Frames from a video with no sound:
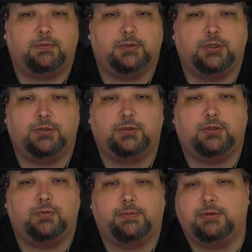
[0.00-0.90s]
was used
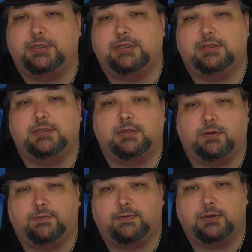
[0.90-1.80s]
to represent
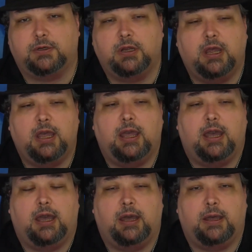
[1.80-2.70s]
sulfur.
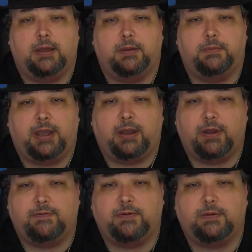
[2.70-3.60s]
Um,
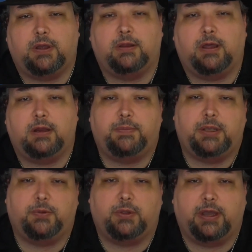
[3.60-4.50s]
however, a lot of
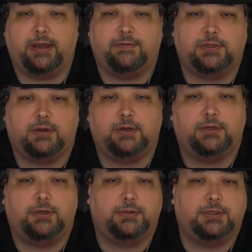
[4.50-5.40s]
people have started
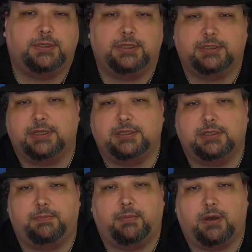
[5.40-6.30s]
using this as
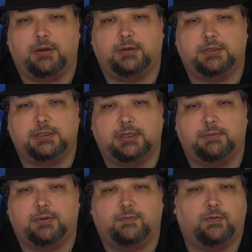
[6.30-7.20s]
the modern
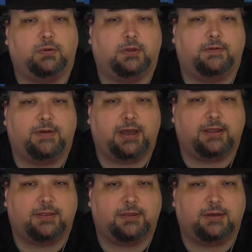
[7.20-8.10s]
symbol for
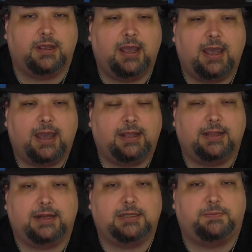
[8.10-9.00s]
Leviathan, and
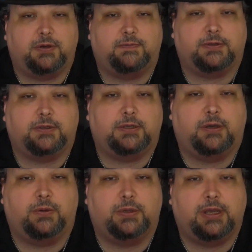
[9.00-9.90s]
that is perfectly
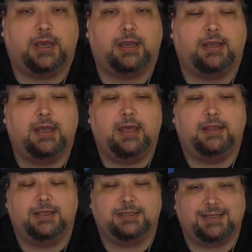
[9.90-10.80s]
okay.
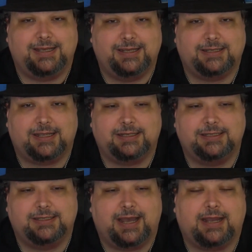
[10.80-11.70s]
This is
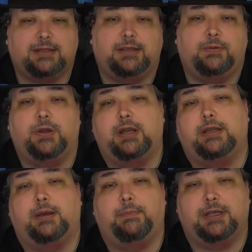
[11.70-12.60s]
exactly where I
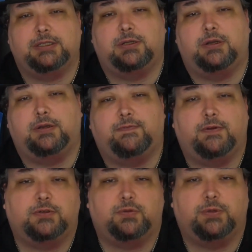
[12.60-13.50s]
got my started
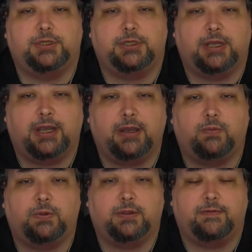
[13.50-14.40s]
first reaching
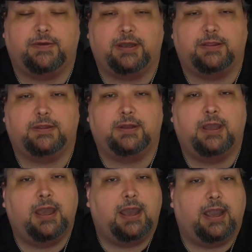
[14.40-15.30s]
out with Leviathan.
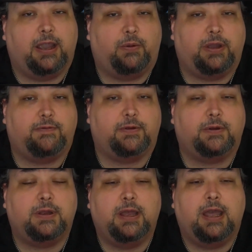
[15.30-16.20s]

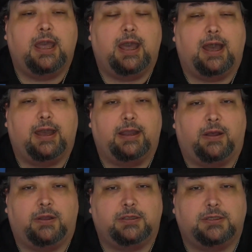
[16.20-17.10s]
However, I
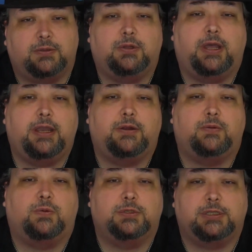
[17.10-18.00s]
also later,
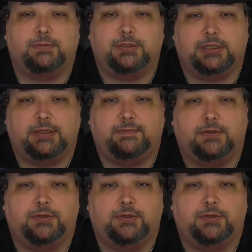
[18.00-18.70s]
once I received the